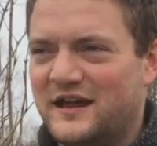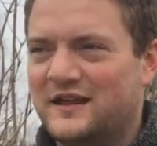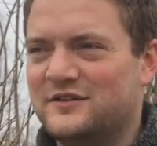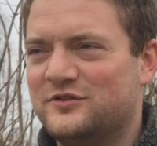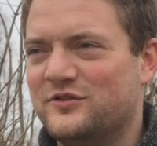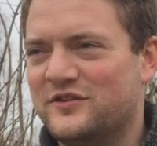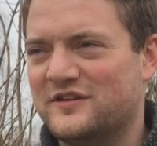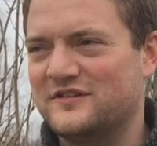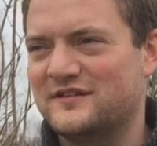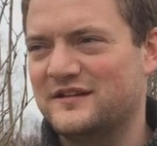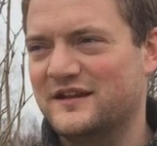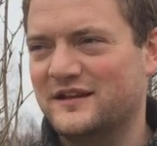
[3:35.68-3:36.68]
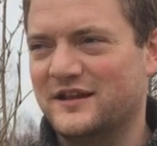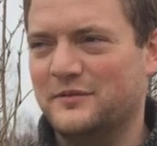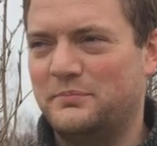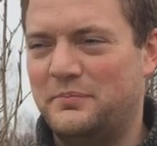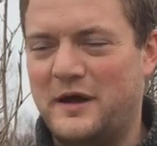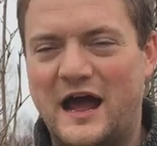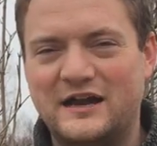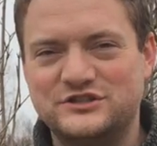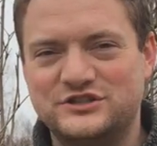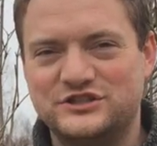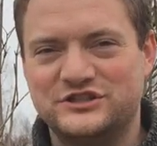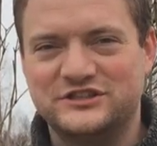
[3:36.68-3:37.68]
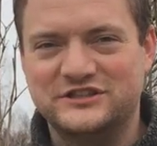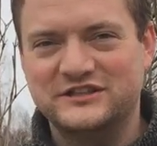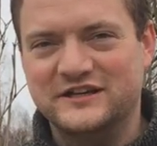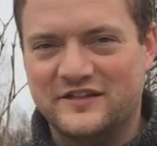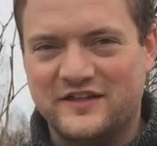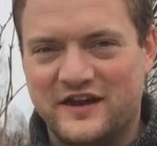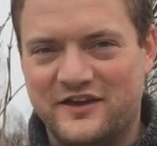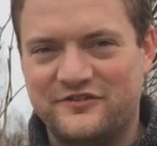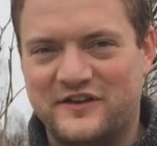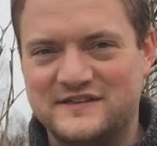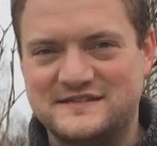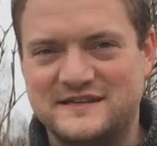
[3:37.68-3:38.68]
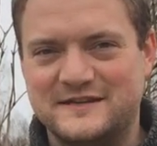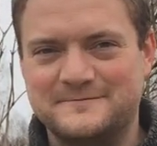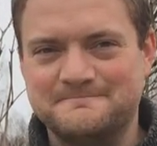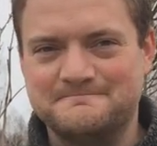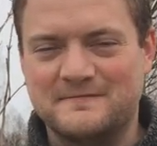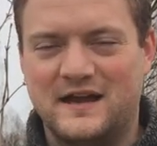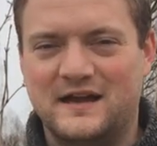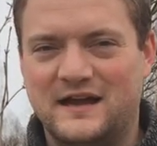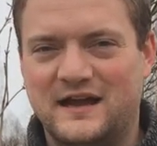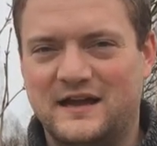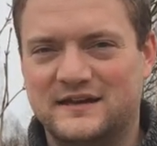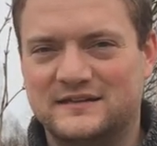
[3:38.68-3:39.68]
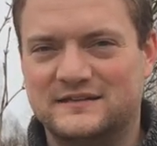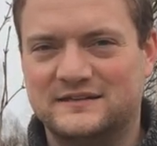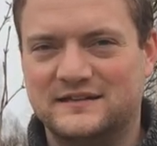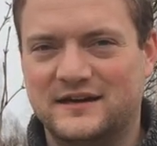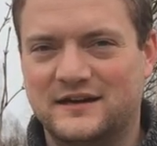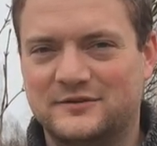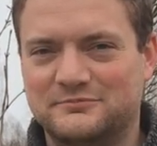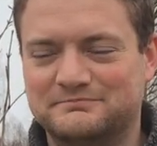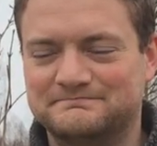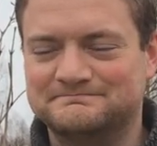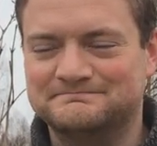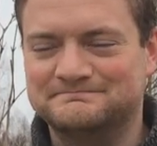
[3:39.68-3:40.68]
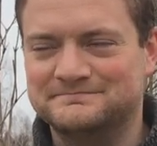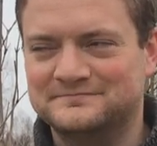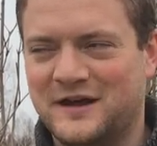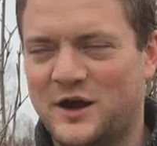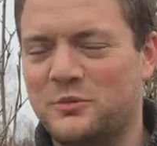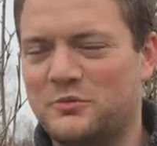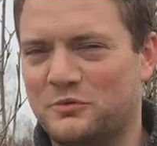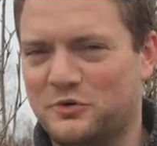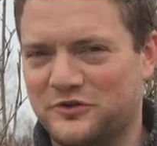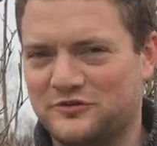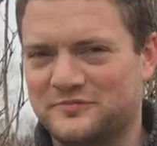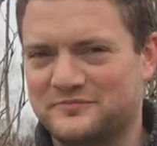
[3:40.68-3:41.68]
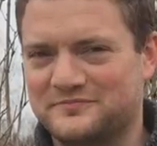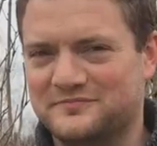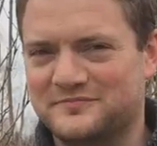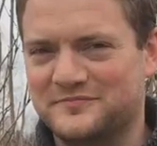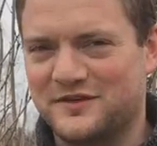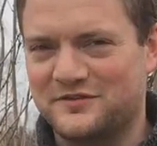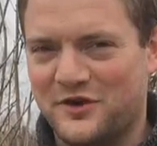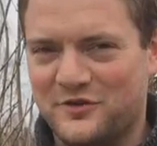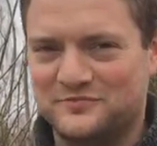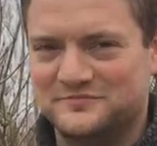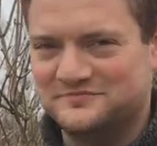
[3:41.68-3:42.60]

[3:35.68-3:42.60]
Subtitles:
into this little patch that I fenced in, and I hope it works. Let's go.